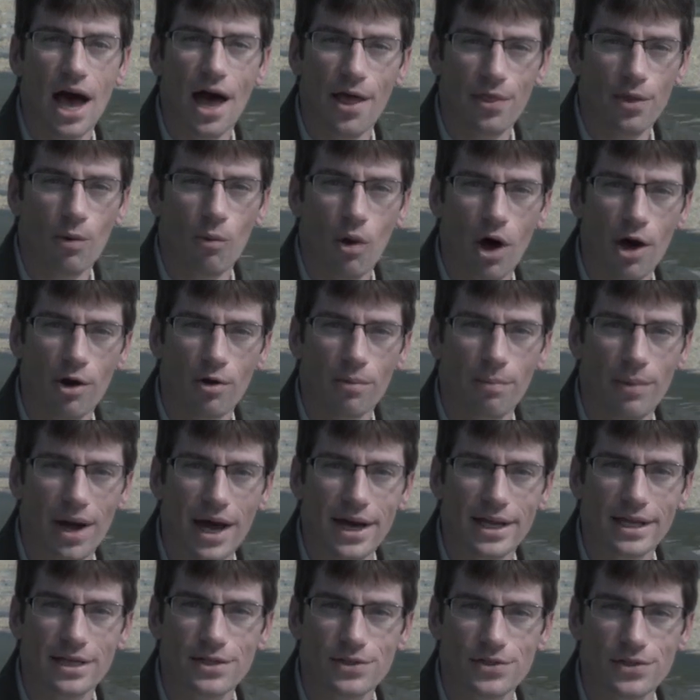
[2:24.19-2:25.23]
on the water
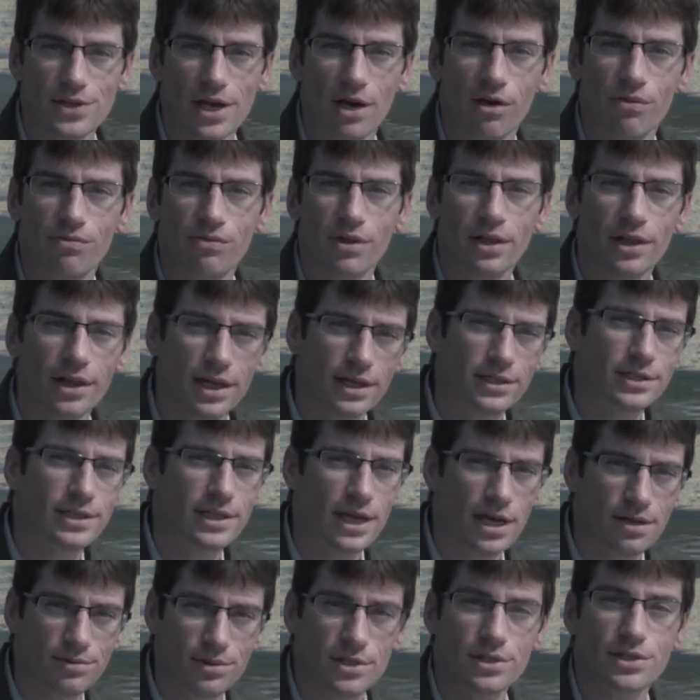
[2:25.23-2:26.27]
body itself, lots of
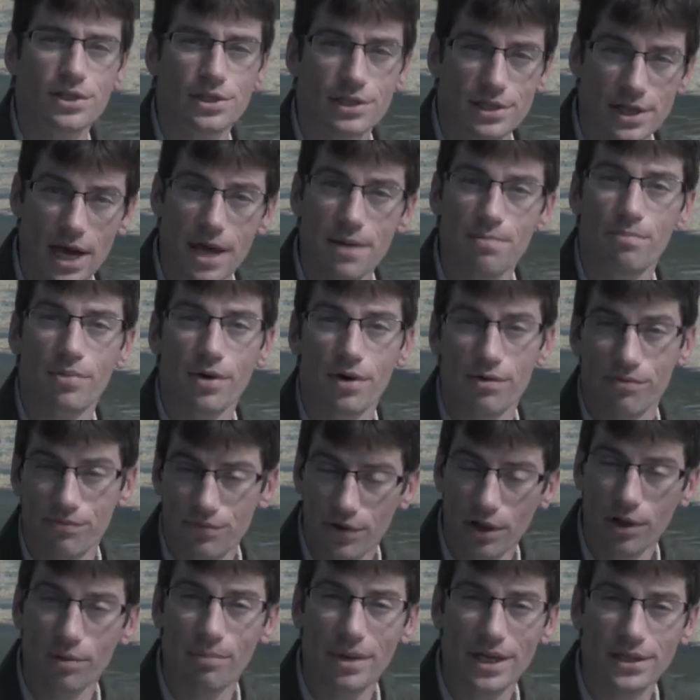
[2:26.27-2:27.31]
times that's a type of
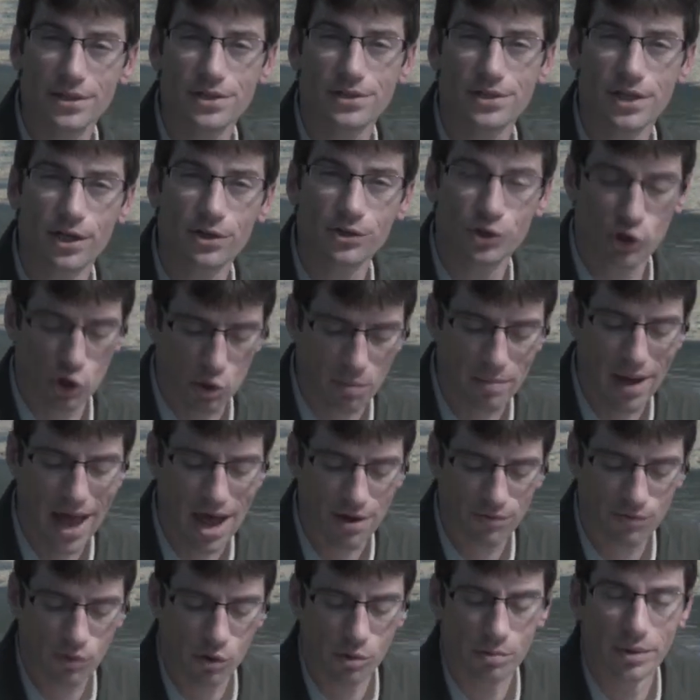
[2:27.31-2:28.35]
filamentous algae or
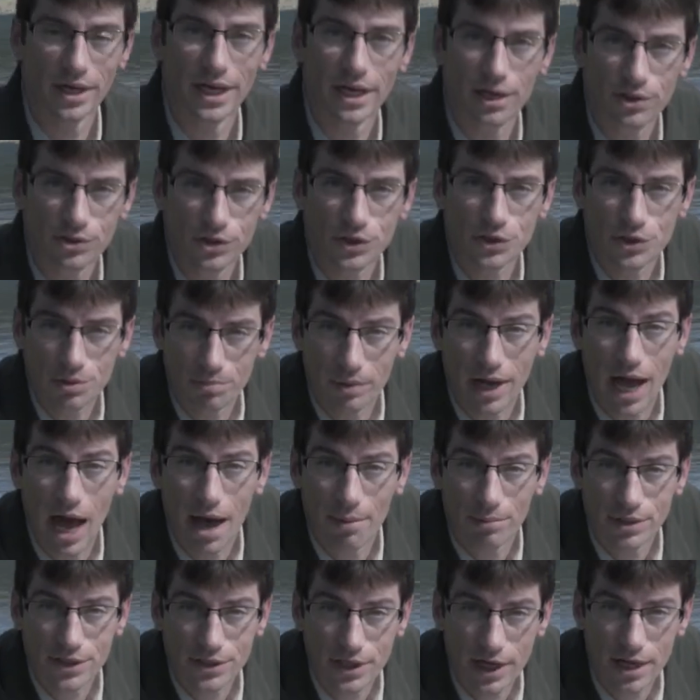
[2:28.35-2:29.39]
mat-forming algae. Some
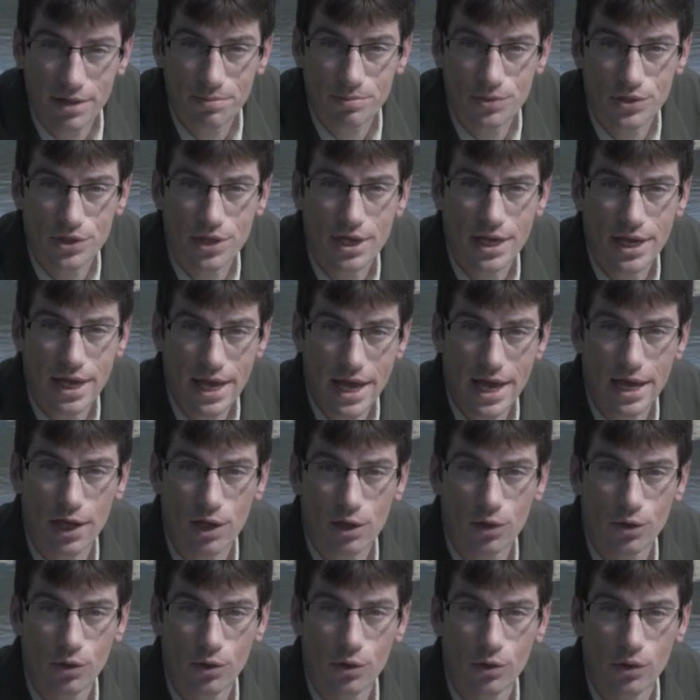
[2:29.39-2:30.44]
common types
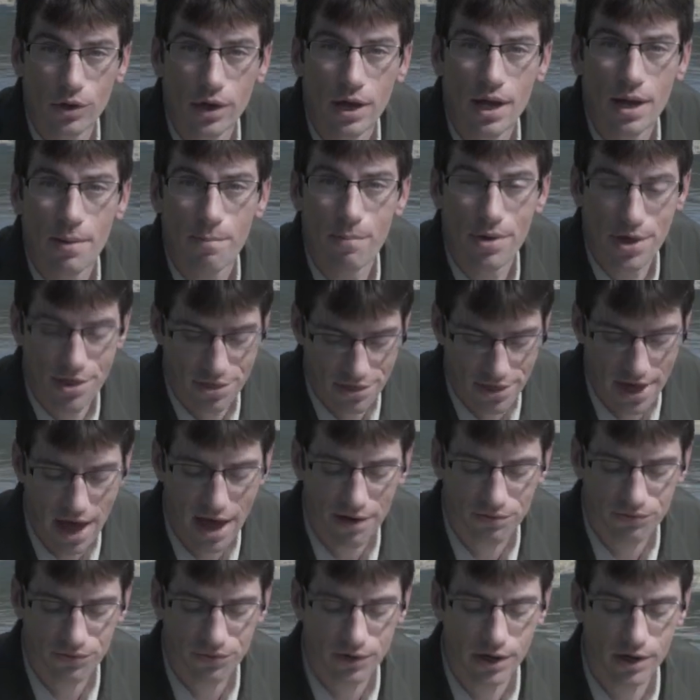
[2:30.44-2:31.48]
include
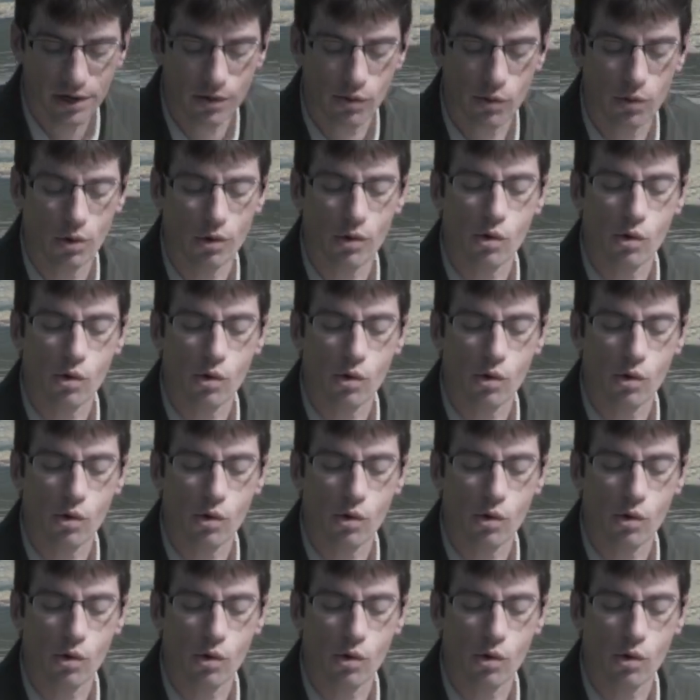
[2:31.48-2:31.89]
Pithophora or